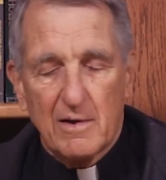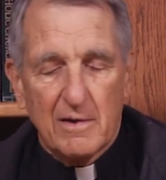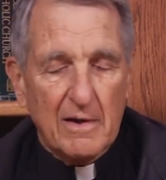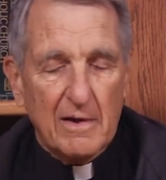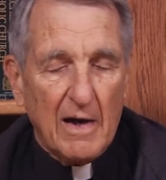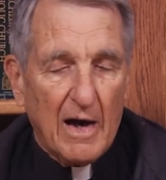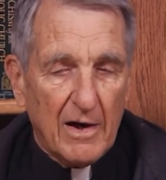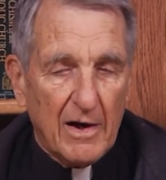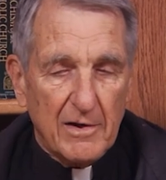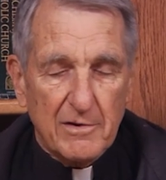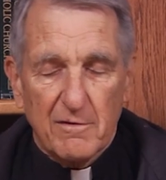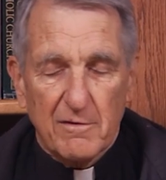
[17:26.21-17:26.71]

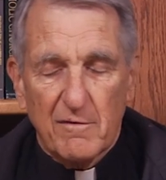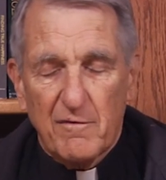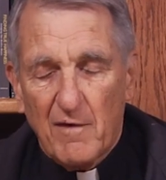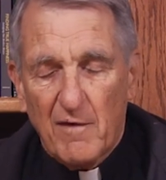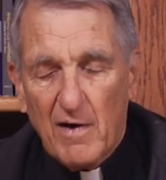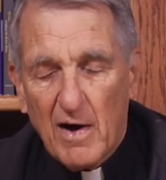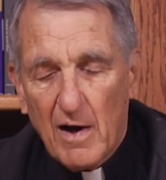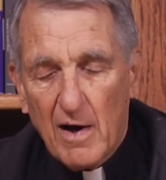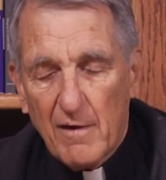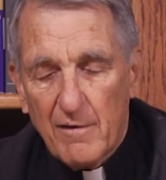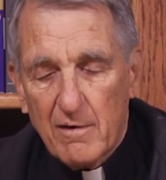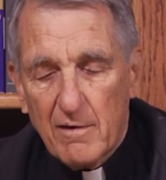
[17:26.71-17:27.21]
God is a
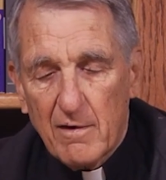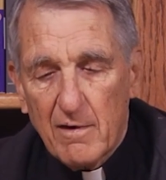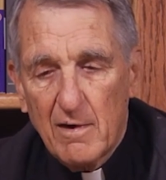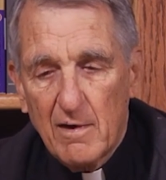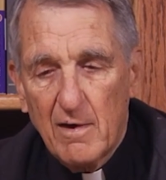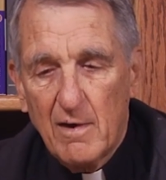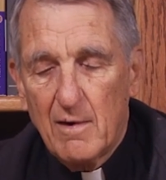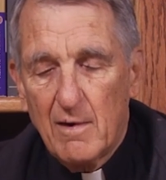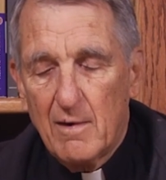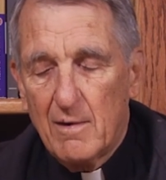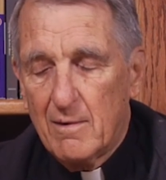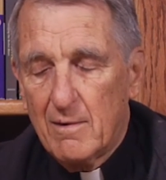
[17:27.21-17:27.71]

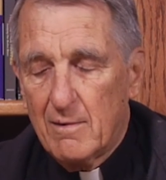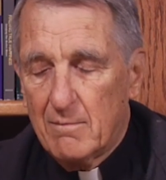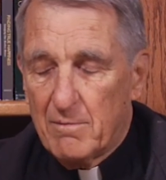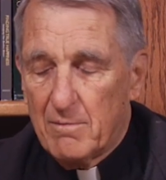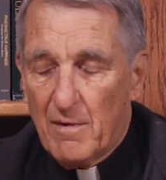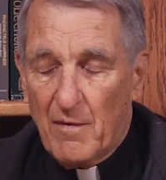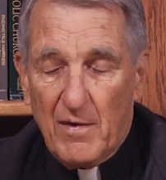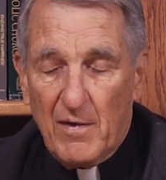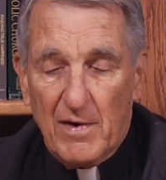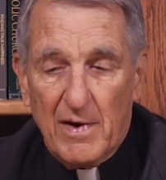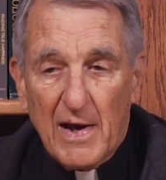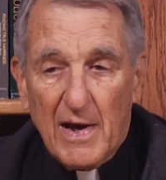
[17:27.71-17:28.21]
father,
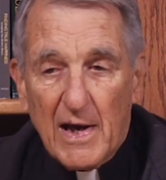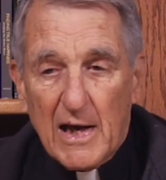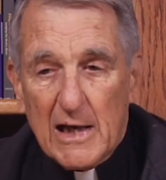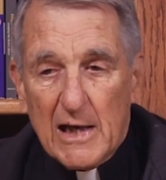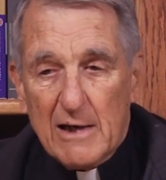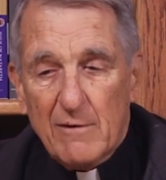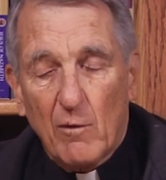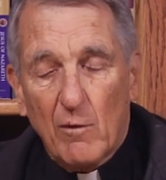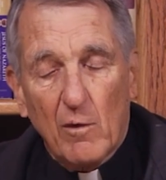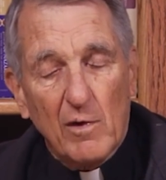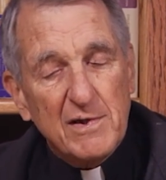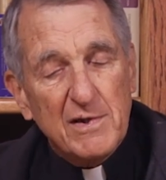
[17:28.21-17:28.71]
but the
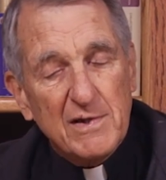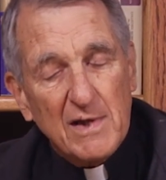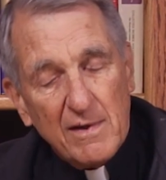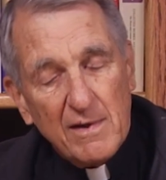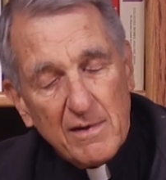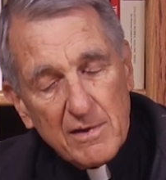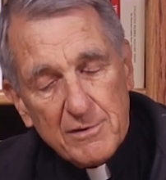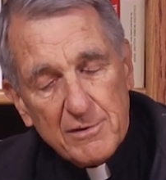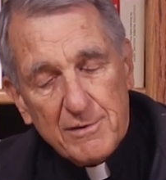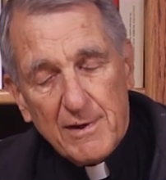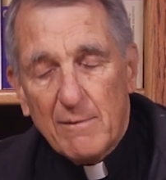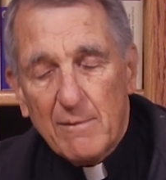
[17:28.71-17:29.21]
negative, well, it's
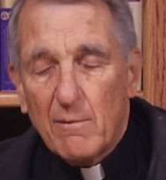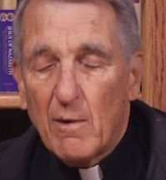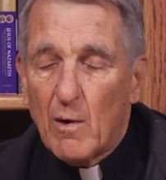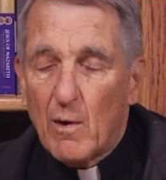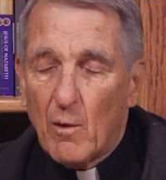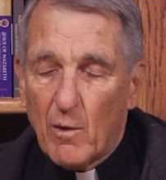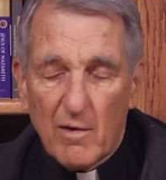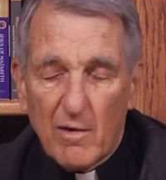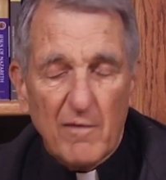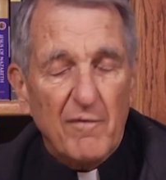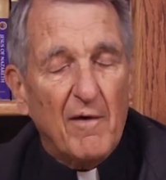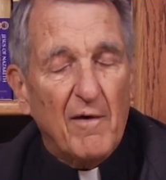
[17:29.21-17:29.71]
not the same way
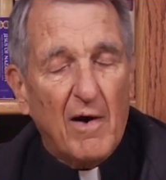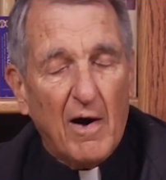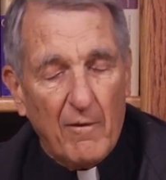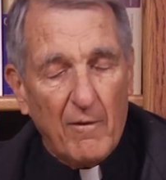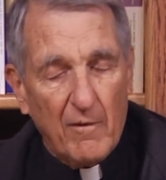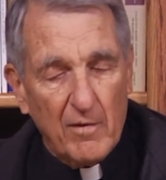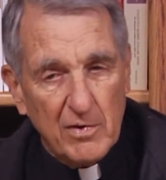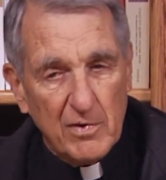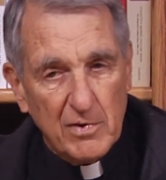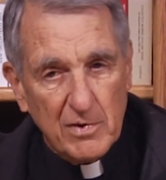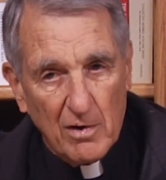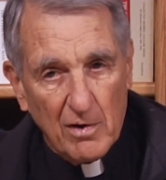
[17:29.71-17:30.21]
we're
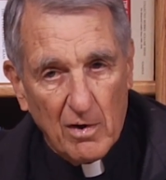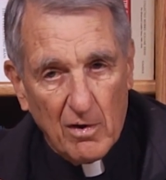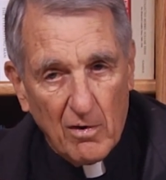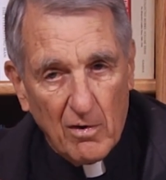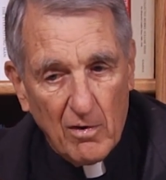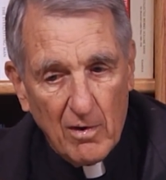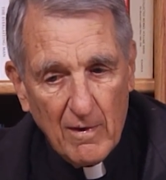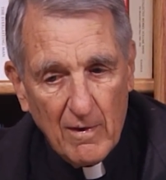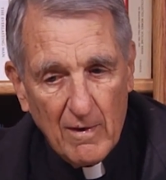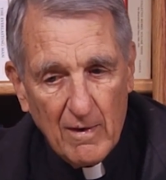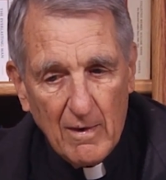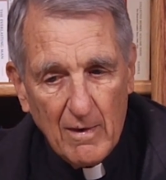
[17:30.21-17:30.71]
fathers,
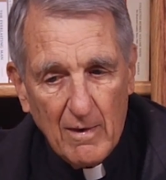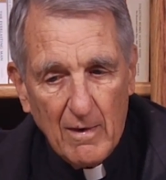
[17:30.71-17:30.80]
though.